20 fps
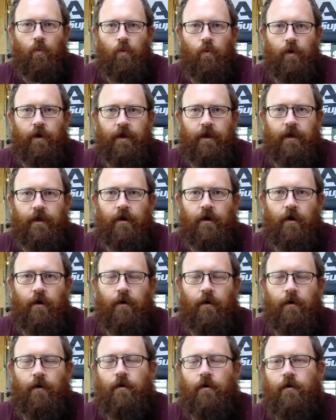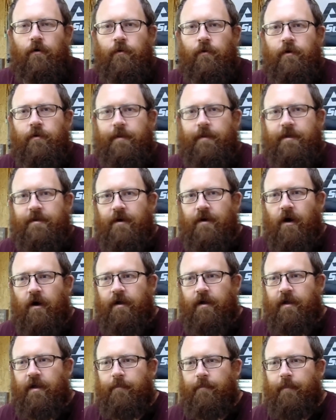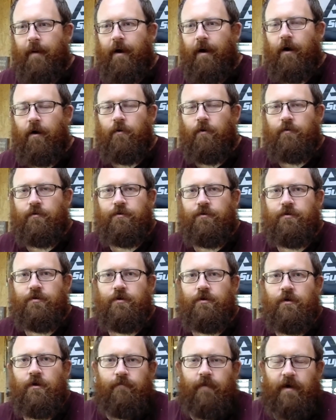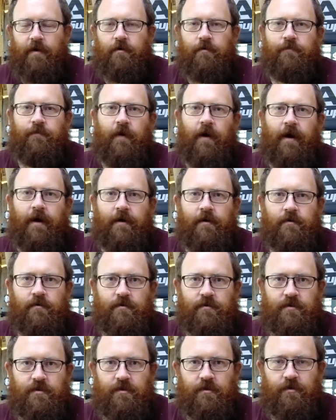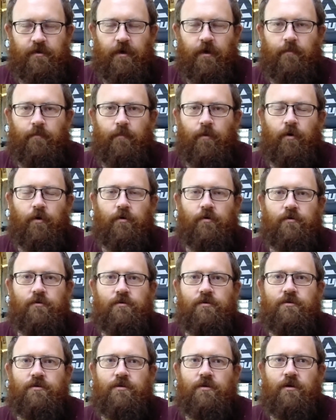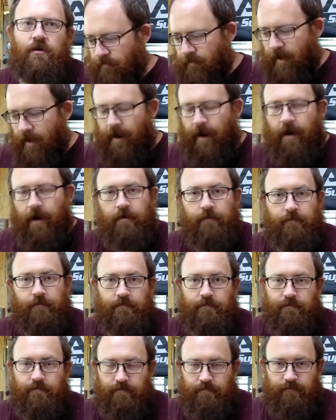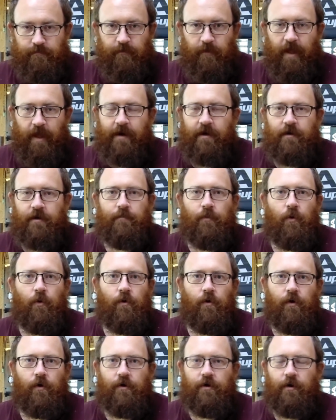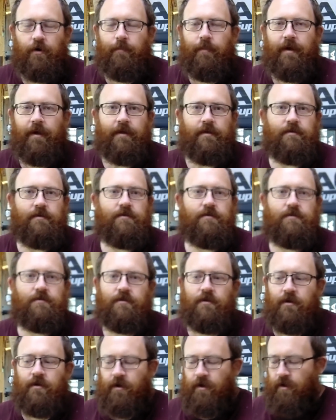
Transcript: we are going to be talking about vector files, numbers, how to flatten your board, your bits,